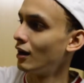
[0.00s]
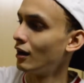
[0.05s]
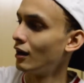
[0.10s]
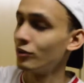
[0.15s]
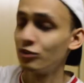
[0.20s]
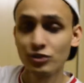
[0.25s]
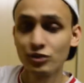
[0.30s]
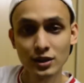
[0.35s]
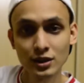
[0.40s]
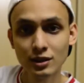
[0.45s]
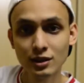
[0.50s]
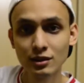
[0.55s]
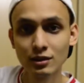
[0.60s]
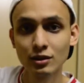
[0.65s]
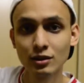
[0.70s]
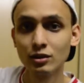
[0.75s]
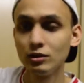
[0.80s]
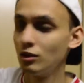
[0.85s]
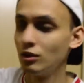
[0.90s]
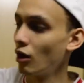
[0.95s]
T
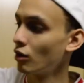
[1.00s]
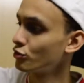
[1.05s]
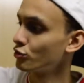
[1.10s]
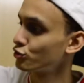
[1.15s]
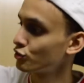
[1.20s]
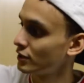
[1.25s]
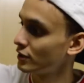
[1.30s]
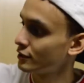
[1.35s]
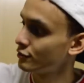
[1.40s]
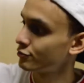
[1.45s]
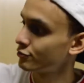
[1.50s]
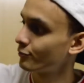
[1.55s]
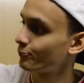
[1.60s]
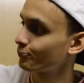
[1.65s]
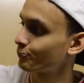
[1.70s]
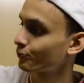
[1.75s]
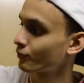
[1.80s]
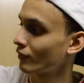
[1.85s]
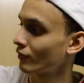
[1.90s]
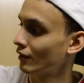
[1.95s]
long sleeve.
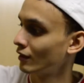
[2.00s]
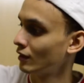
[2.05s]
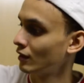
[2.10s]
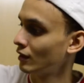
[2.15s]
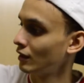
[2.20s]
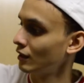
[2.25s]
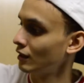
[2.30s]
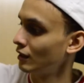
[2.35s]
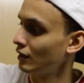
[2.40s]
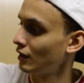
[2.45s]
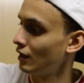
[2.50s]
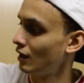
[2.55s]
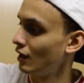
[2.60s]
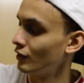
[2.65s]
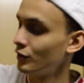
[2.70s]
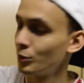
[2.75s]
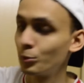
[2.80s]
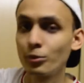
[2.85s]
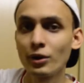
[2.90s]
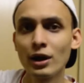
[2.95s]

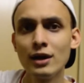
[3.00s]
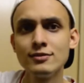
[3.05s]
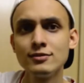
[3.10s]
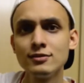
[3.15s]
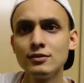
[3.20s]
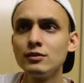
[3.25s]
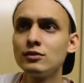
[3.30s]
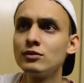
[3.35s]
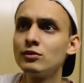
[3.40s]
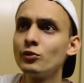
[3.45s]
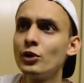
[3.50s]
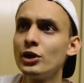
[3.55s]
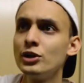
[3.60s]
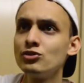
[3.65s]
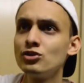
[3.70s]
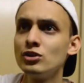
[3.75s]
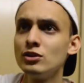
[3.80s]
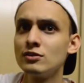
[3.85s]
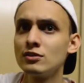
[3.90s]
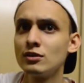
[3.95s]
The price
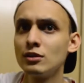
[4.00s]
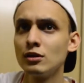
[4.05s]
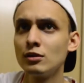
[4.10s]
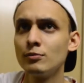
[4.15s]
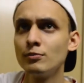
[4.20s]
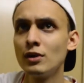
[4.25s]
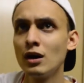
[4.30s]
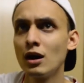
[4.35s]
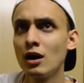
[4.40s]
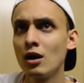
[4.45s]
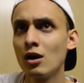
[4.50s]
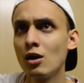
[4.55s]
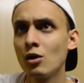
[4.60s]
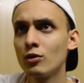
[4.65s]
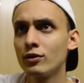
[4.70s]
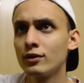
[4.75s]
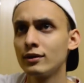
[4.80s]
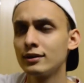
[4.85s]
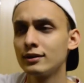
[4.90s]
range is about